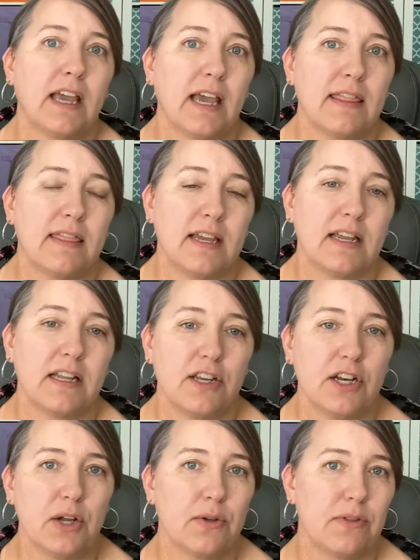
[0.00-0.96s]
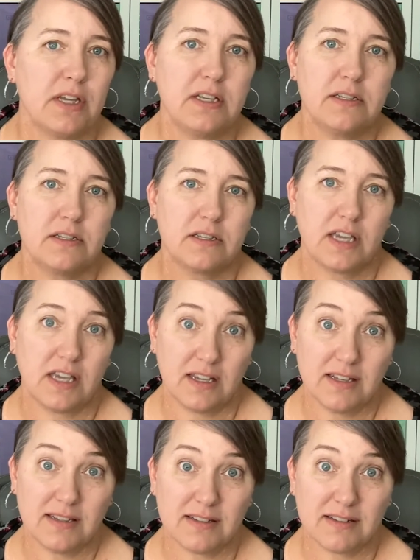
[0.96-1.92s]
and thinking, these
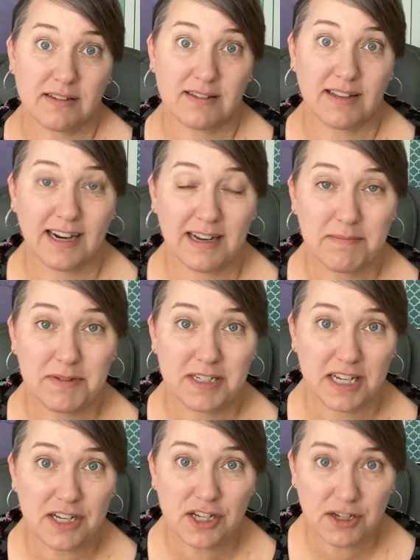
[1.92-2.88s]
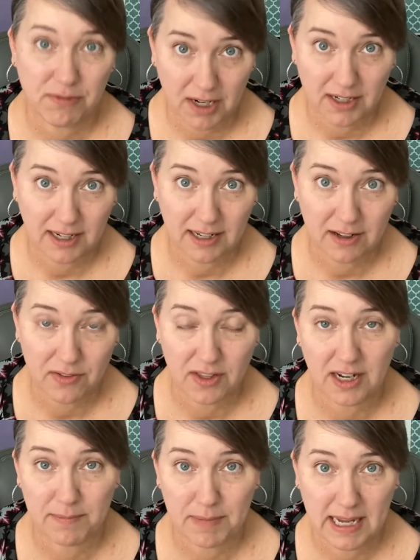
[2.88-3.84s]
kids that I'm teaching right now,
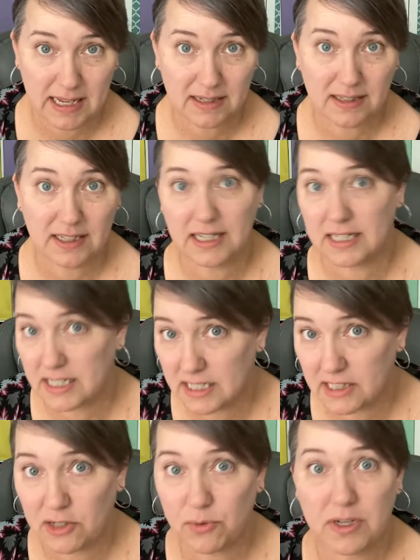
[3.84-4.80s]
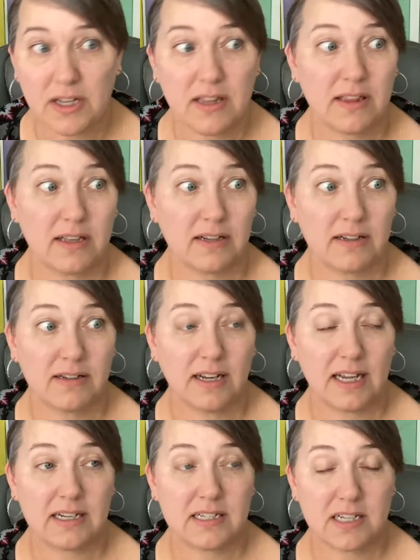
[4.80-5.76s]
that I'm handling and dealing with,
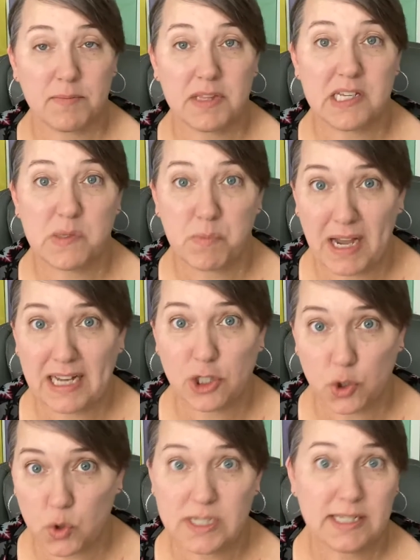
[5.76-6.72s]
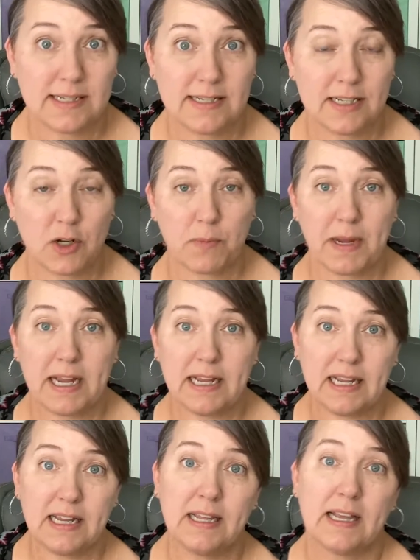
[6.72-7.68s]
and some of these bad choices that they're
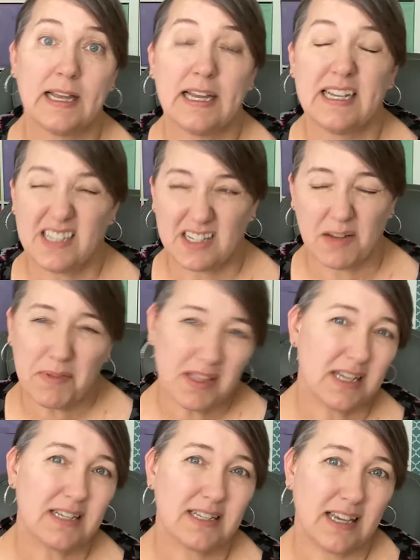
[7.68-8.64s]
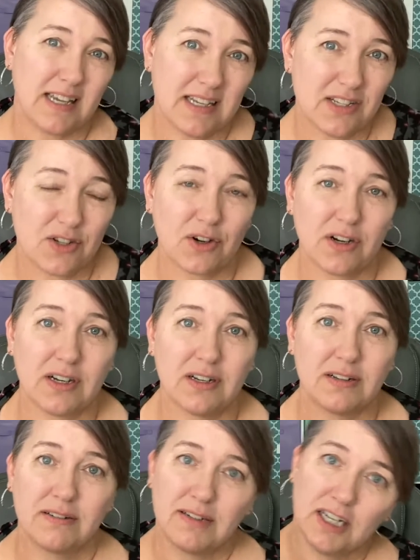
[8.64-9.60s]
making, some of these kids are
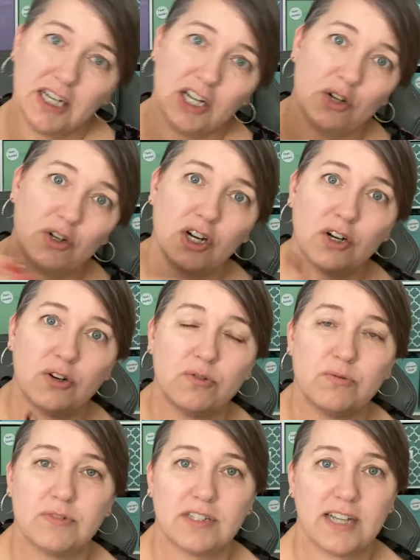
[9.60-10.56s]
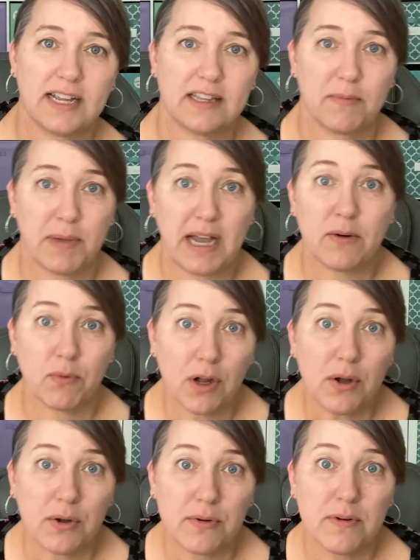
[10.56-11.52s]
going to, go take the bad
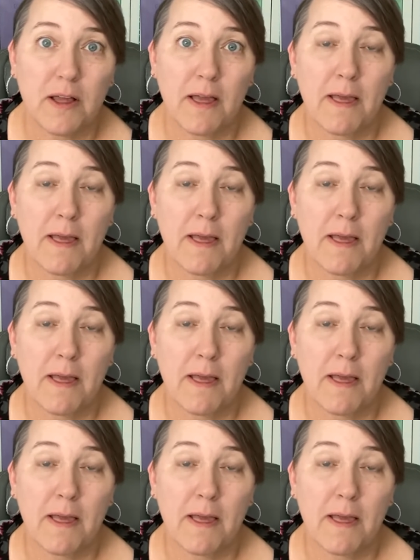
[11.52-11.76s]
road.